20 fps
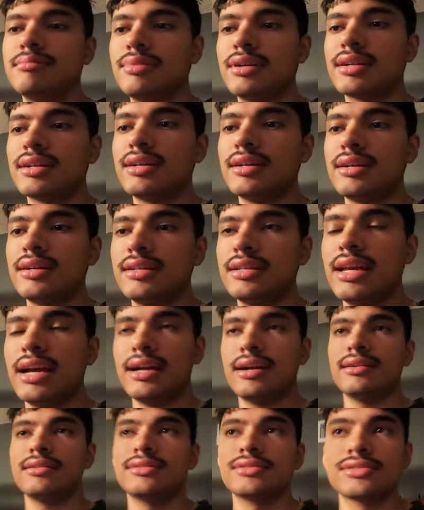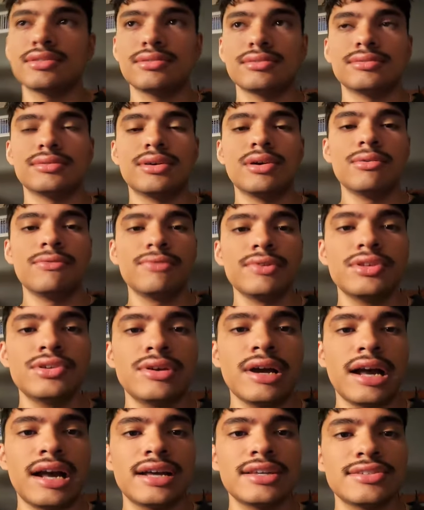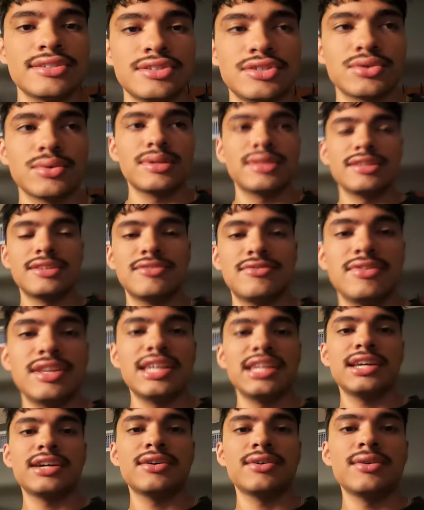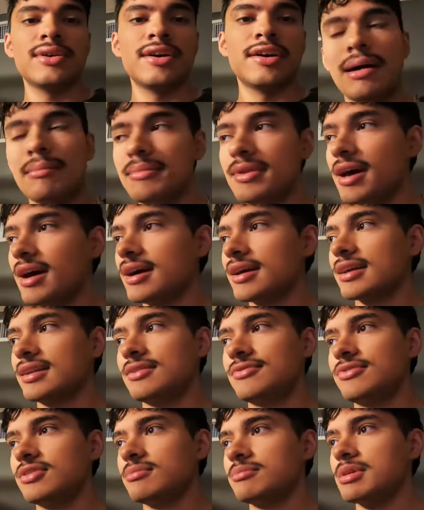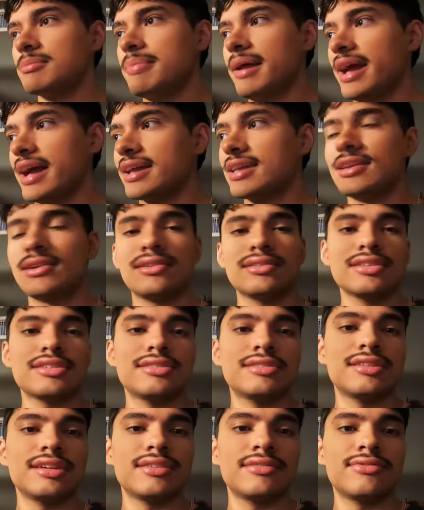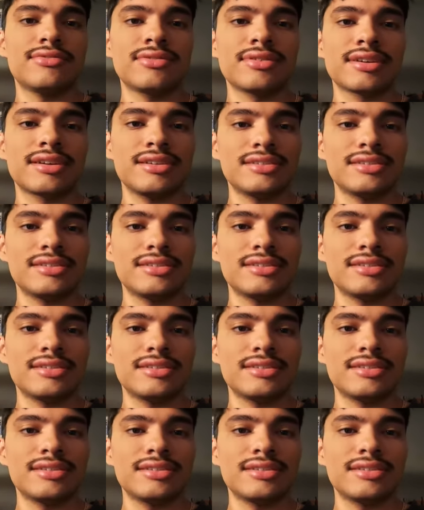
But uh, yeah, so hopefully you guys enjoyed this video. I'm not gonna film me packing all this stuff